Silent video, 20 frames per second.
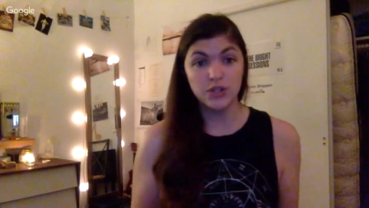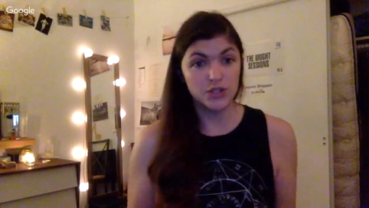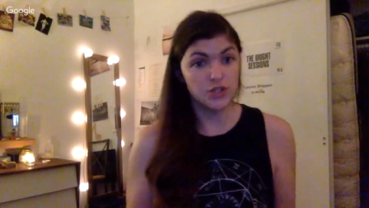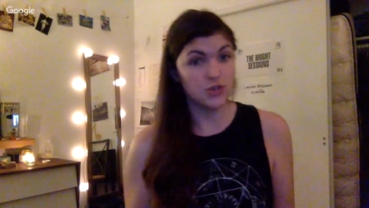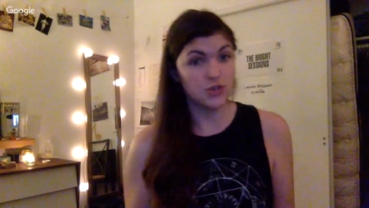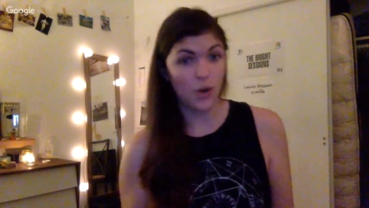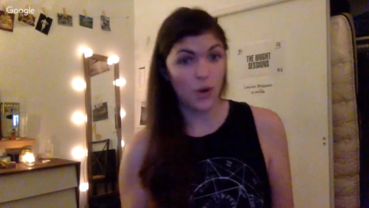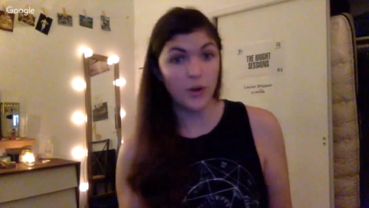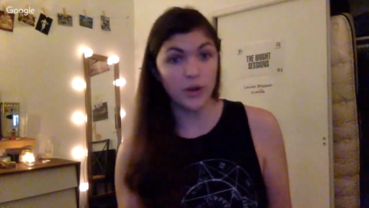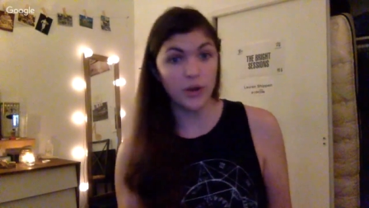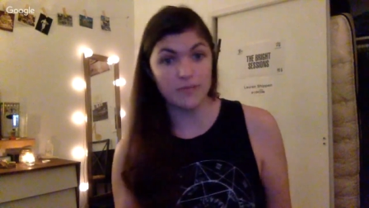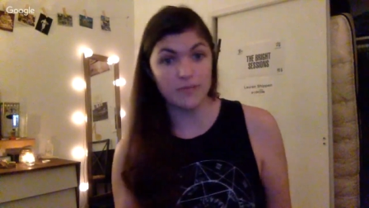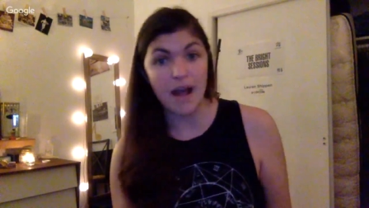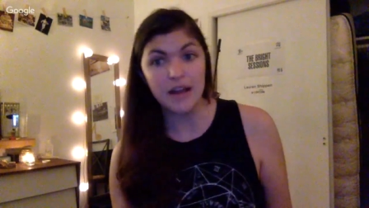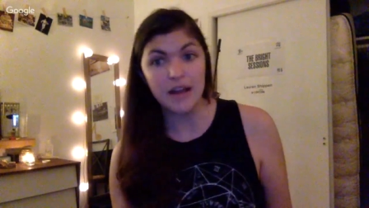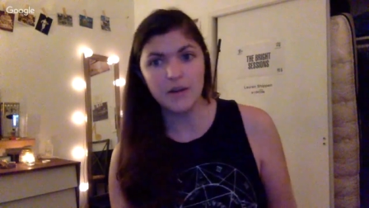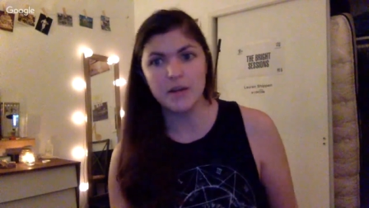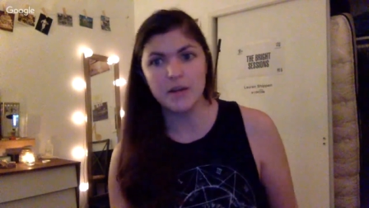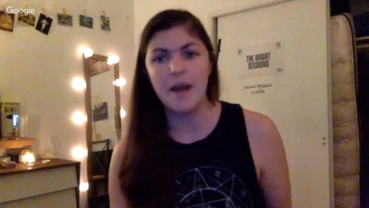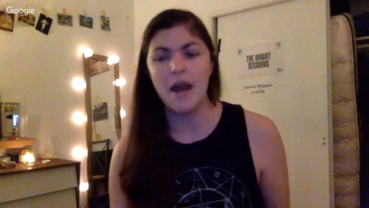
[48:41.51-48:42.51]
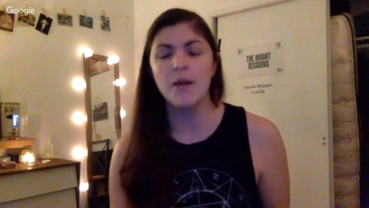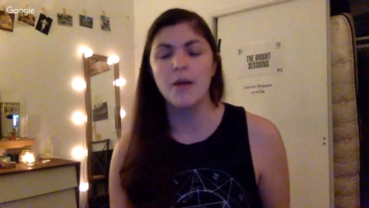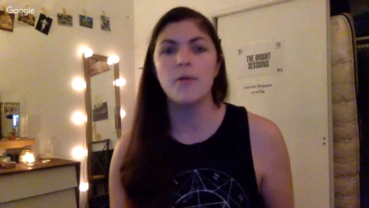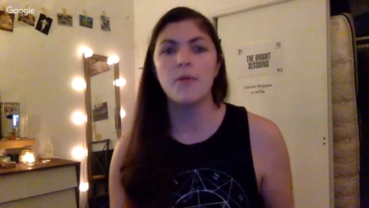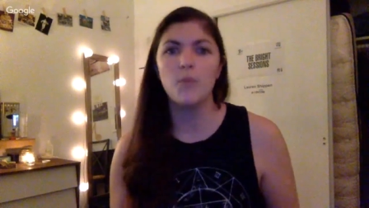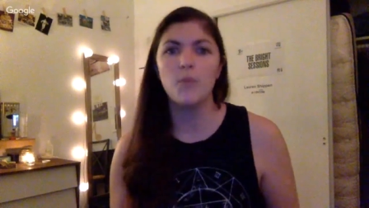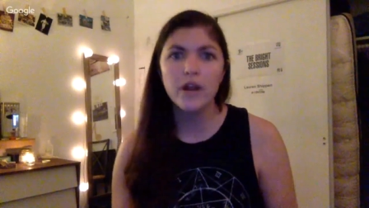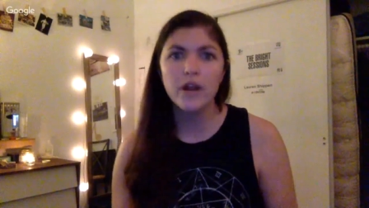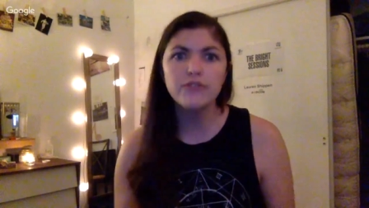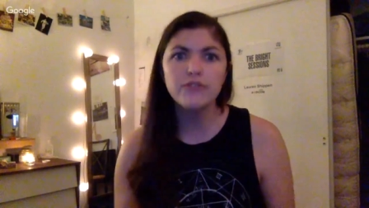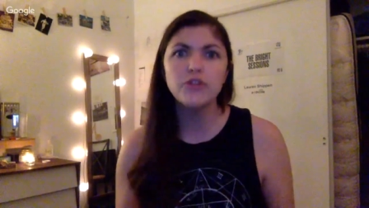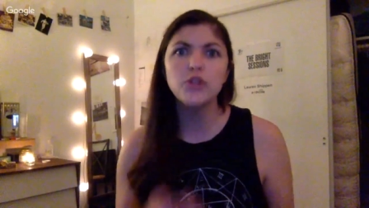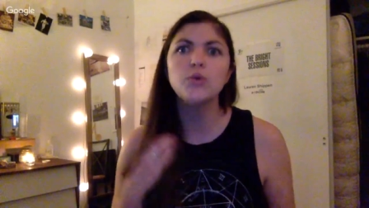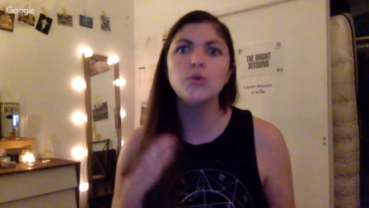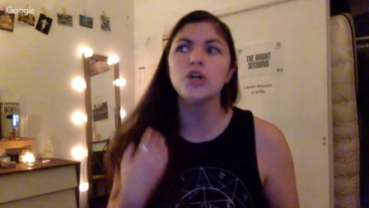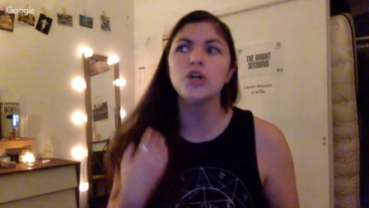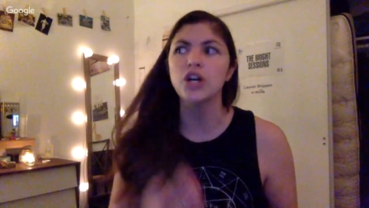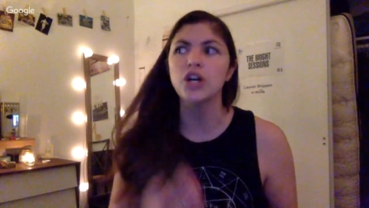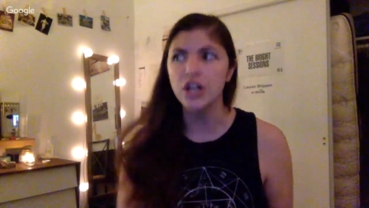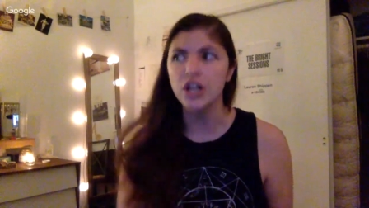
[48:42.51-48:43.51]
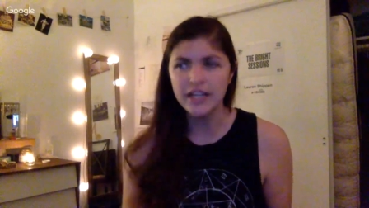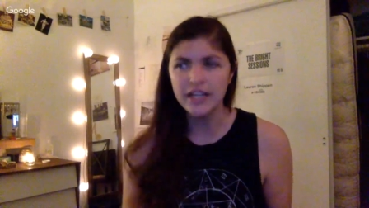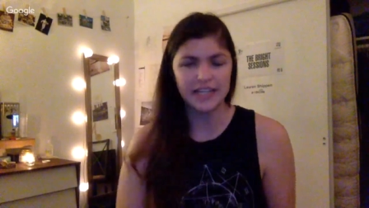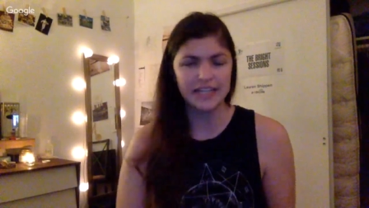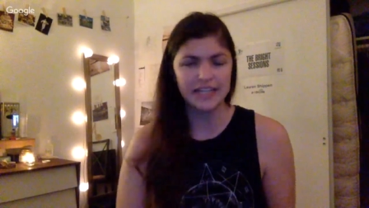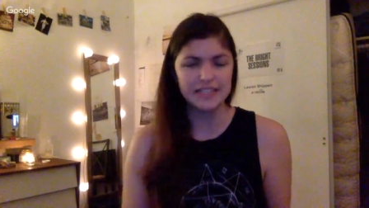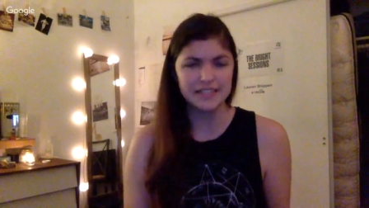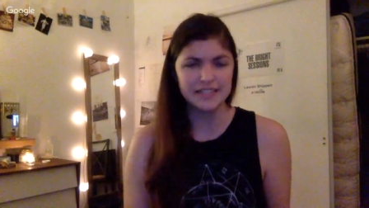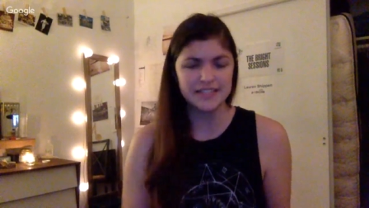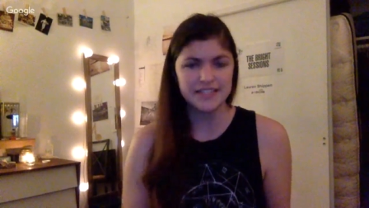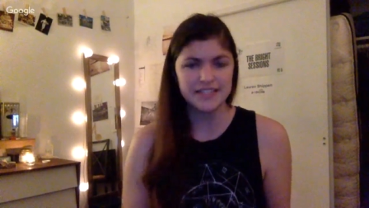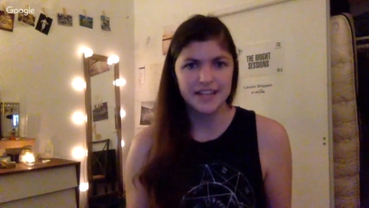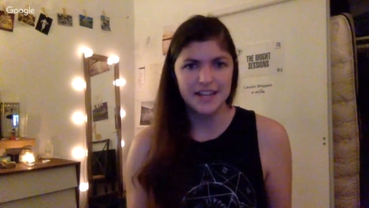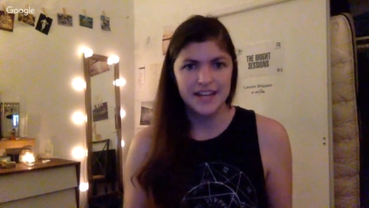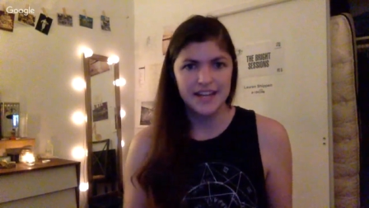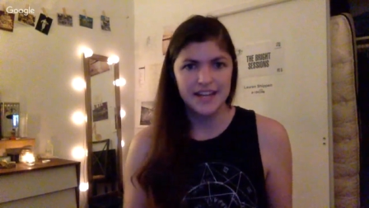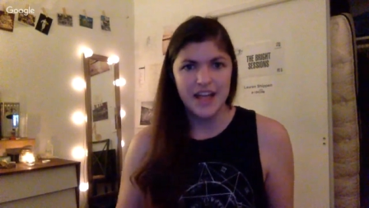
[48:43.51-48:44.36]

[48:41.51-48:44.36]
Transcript: if you could control your mind reading power. What if you couldn't?